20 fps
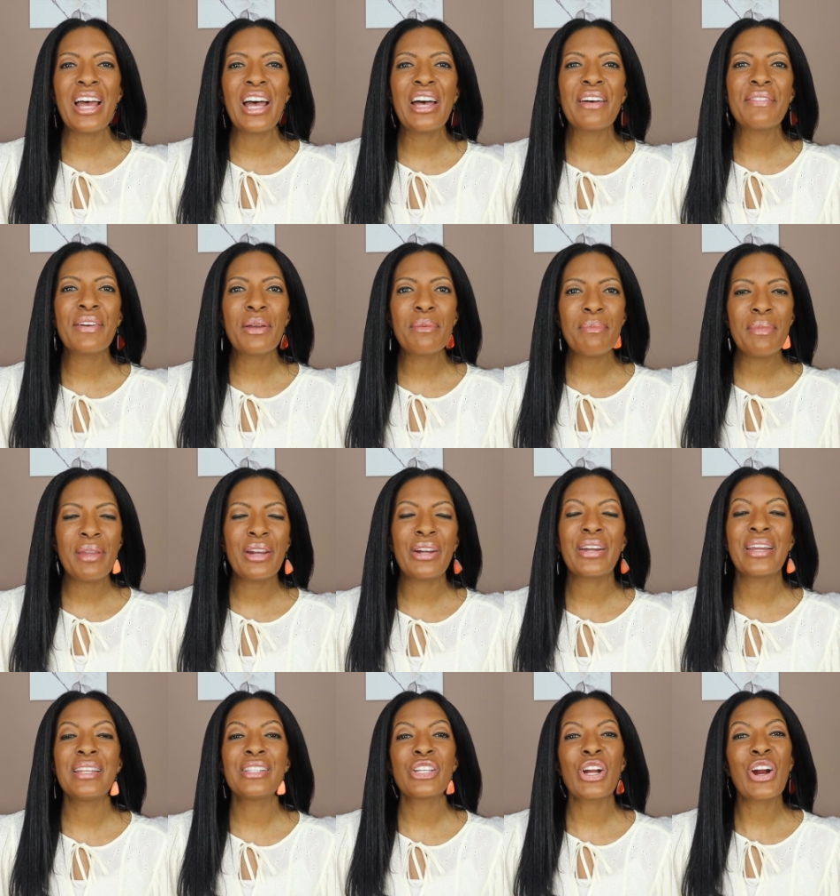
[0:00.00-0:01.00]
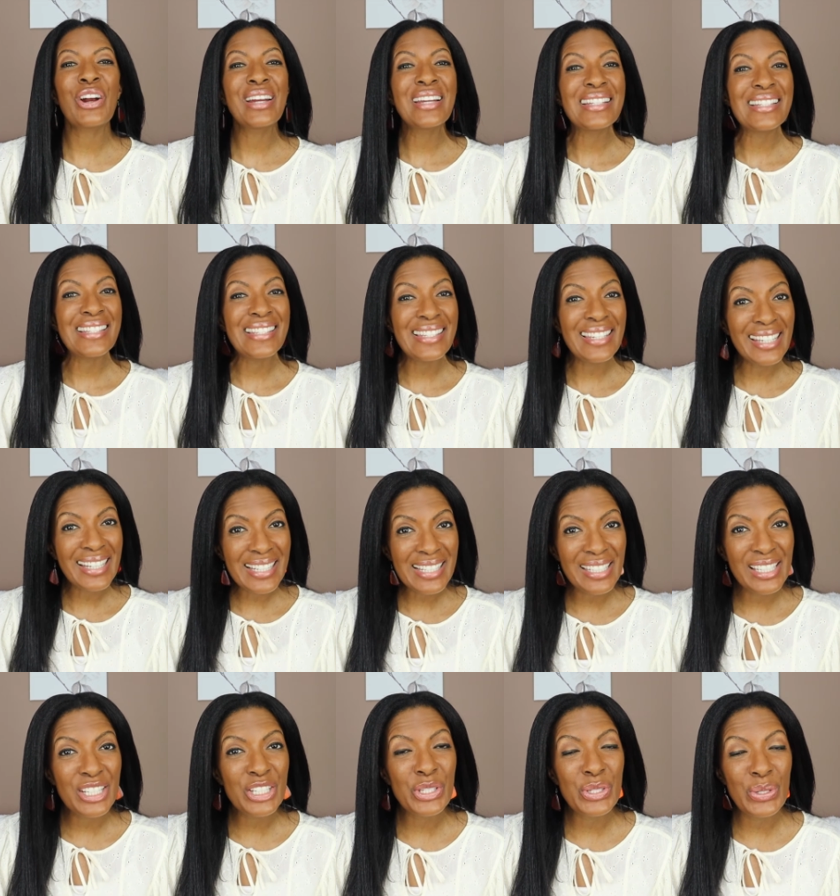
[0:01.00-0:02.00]
of Americans are
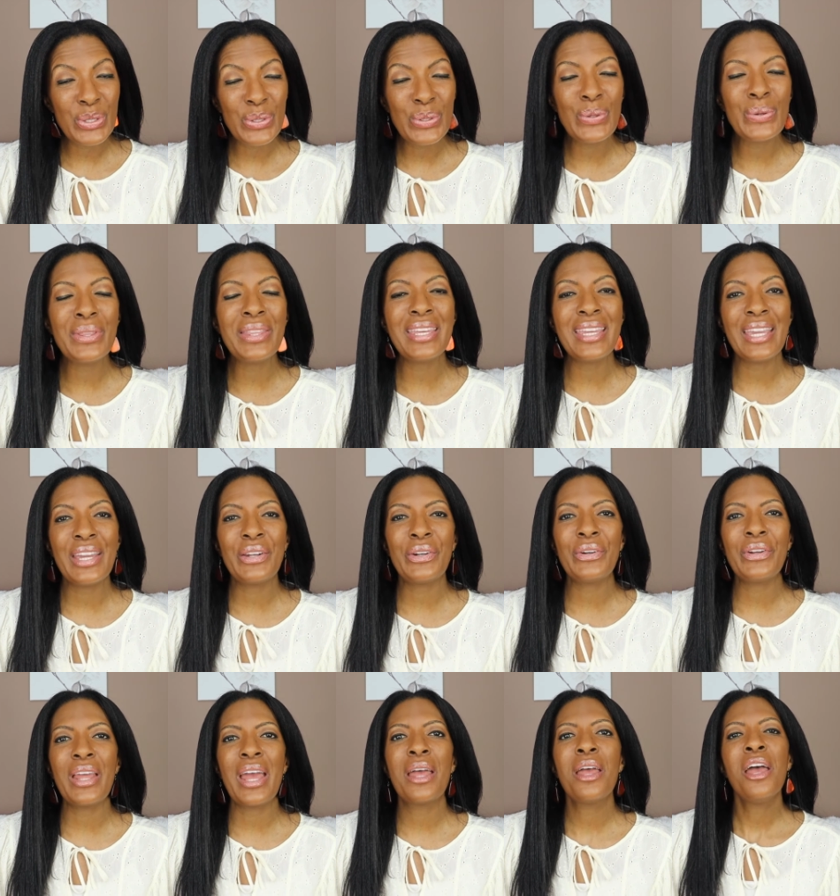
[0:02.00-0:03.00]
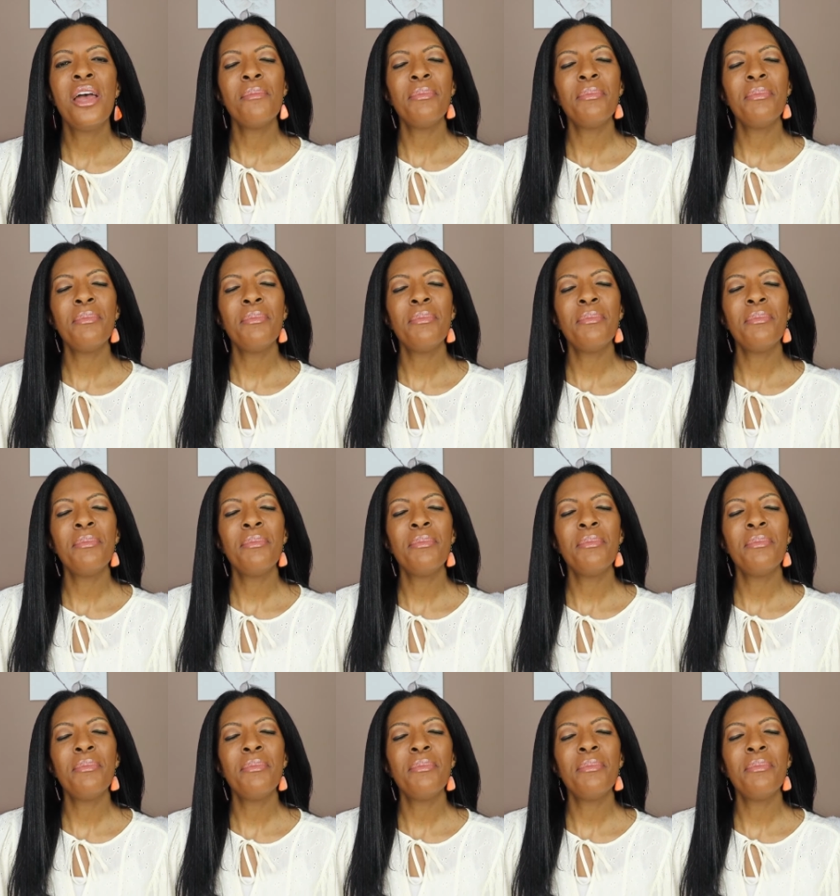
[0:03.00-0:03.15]
addicted to the internet